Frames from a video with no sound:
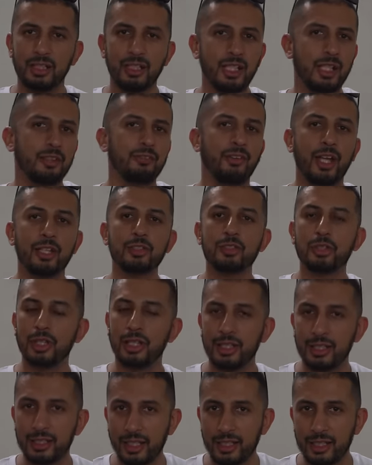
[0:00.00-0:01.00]

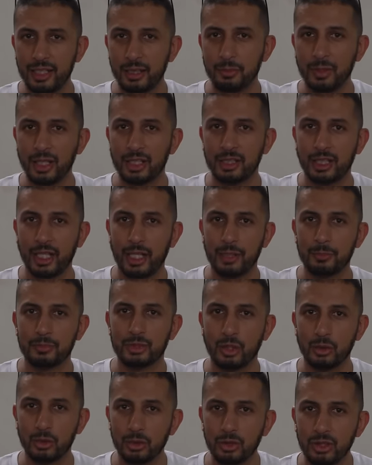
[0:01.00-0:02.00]
Eventually the email came
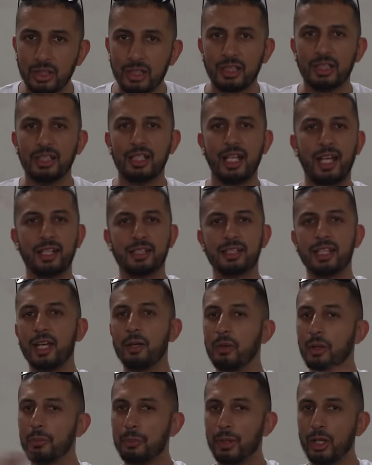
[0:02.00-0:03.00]
through and they
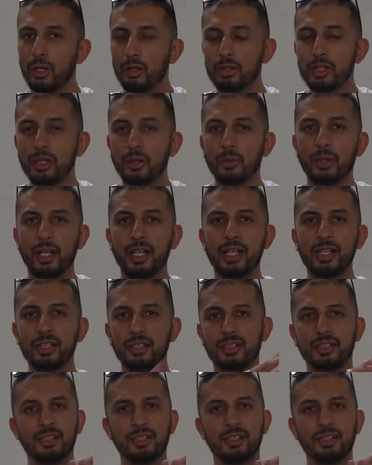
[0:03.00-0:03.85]
were blown away,